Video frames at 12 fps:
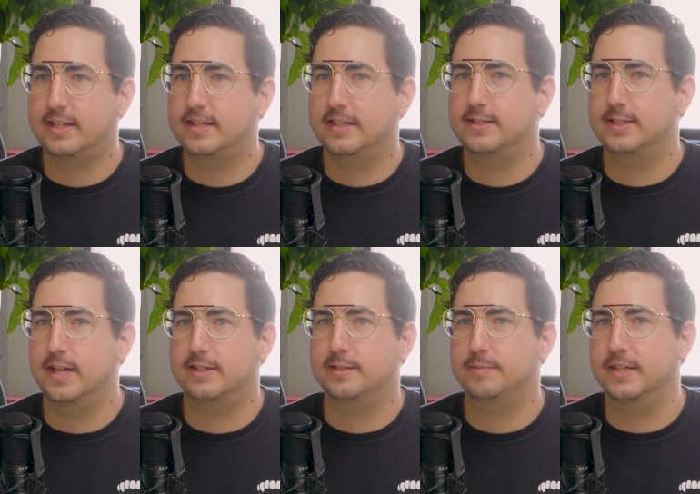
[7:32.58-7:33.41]
success is
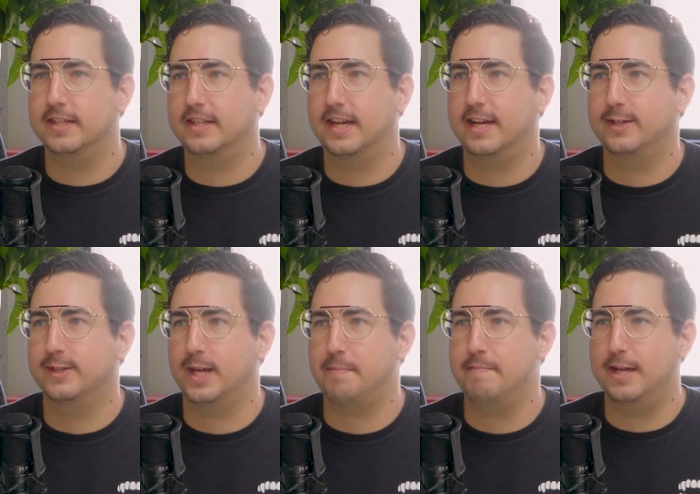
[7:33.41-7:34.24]
not something that I
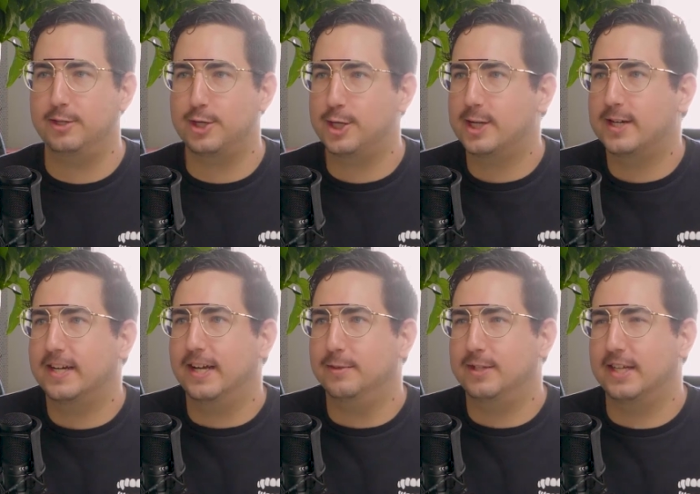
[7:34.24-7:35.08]
could like
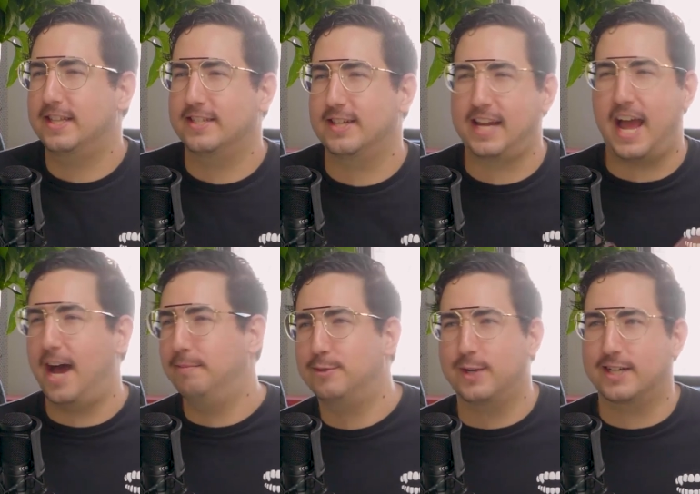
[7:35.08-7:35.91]
measure. It was like this like
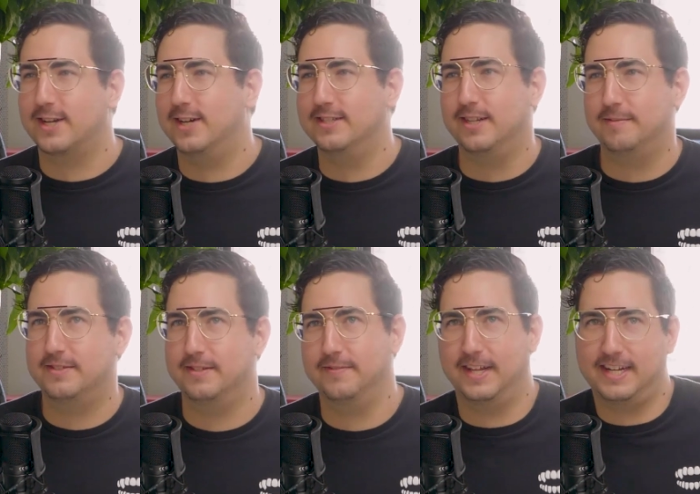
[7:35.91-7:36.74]
abstract concepts
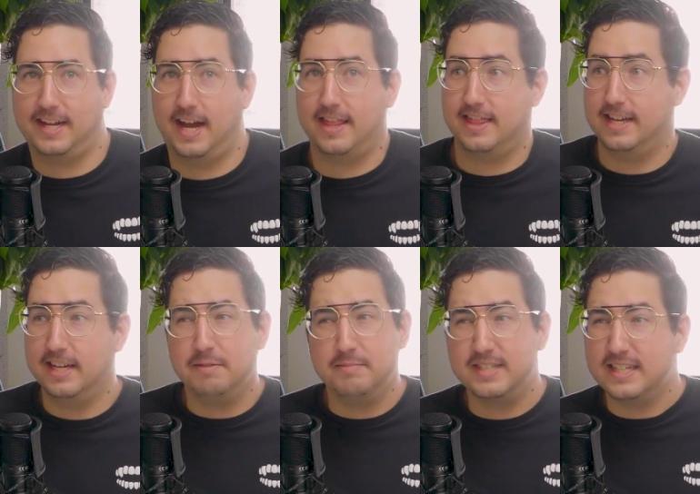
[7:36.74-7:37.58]
of like, I think
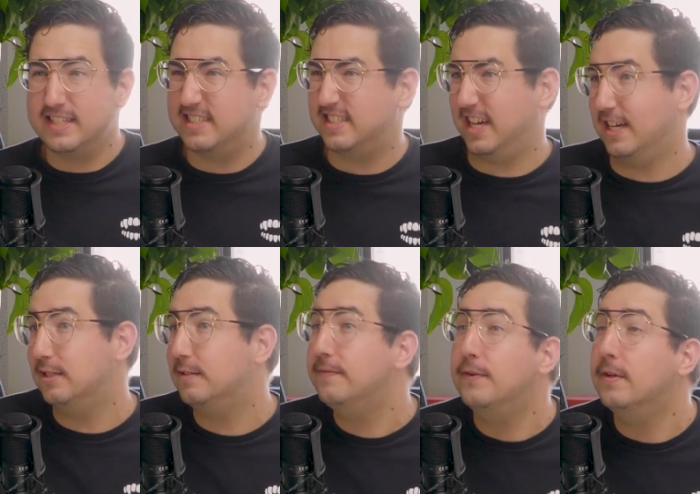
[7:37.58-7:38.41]
I'm
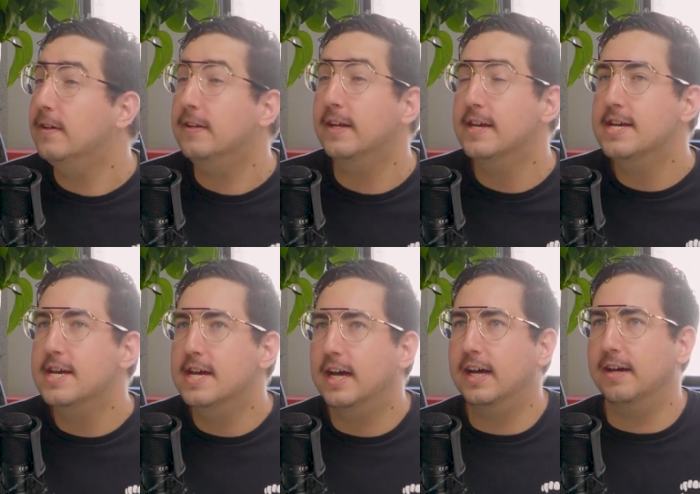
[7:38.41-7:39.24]
successful,
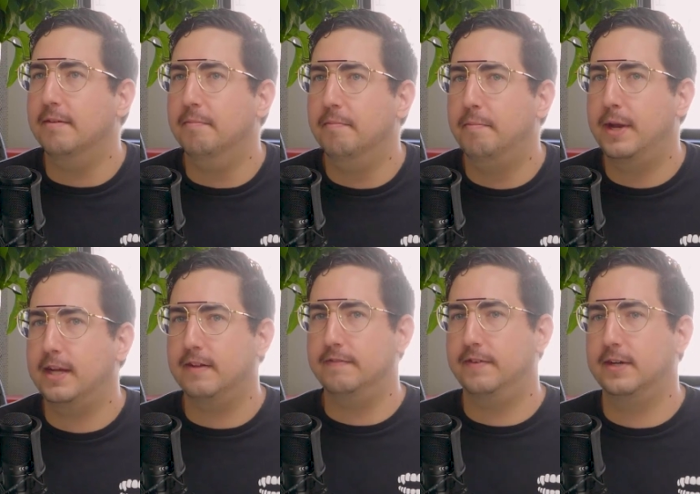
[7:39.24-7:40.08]
but I
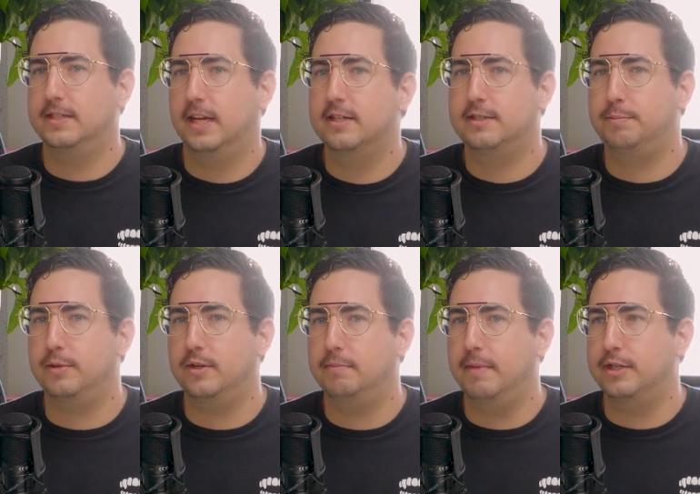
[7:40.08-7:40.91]
can very
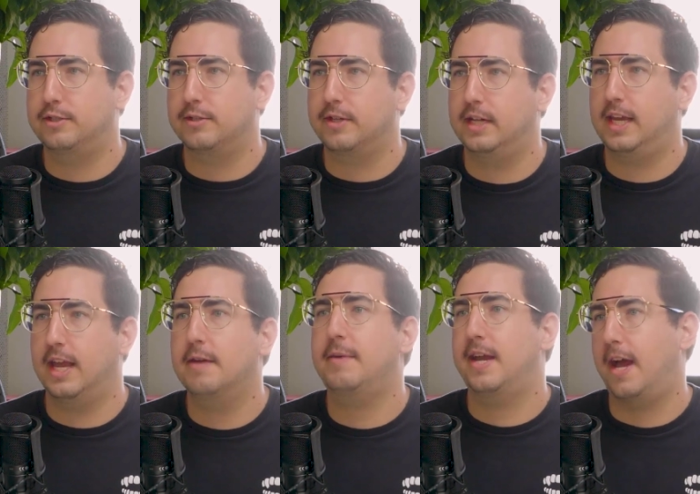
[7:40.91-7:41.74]
tangibly measure like,
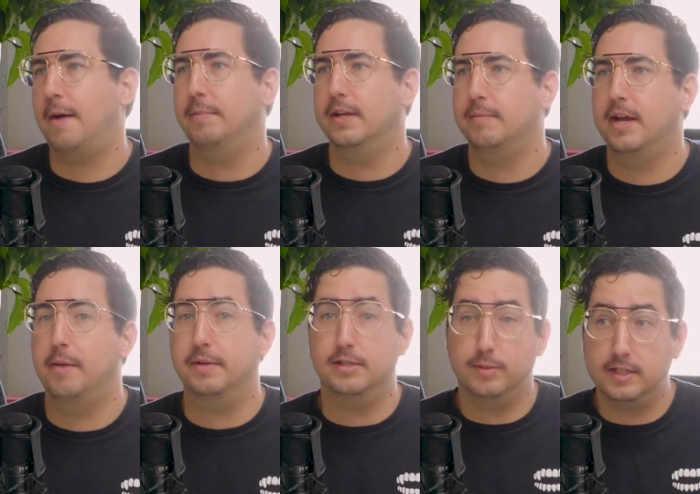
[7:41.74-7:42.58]
am I happy? Am I
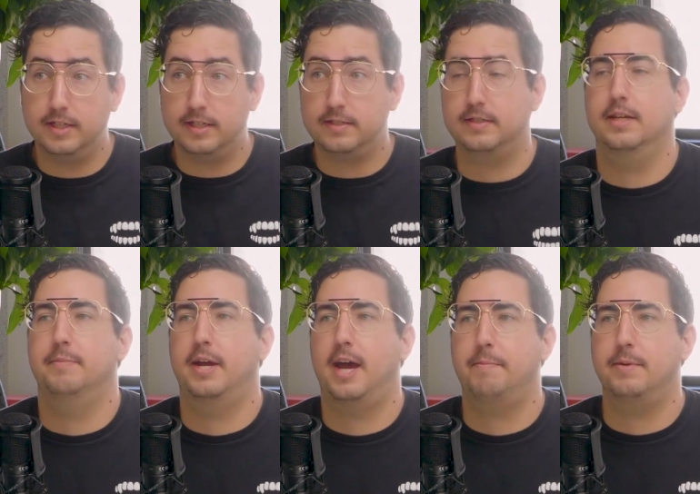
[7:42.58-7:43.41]
happy doing this? Am
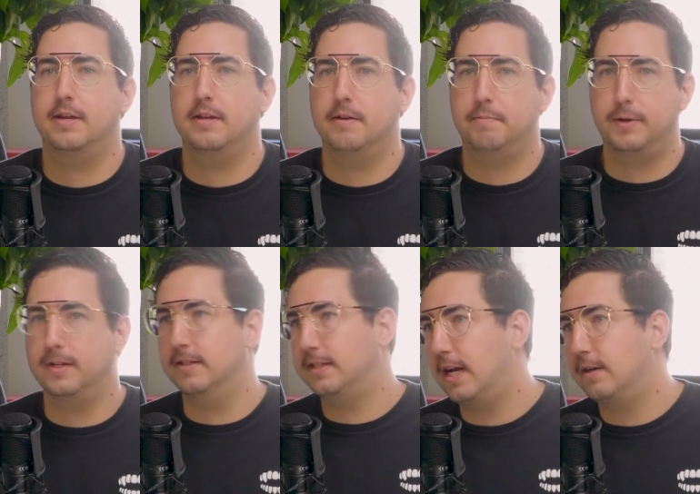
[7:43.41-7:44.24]
I happy
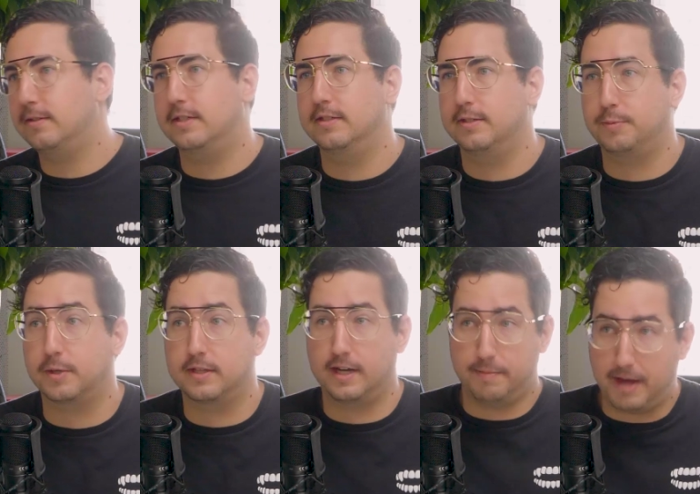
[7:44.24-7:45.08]
putting this out? Is this
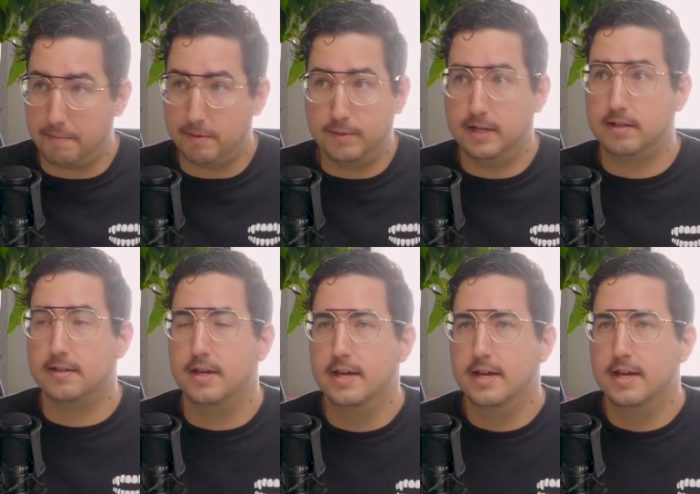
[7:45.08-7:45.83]
work that I'm happy with?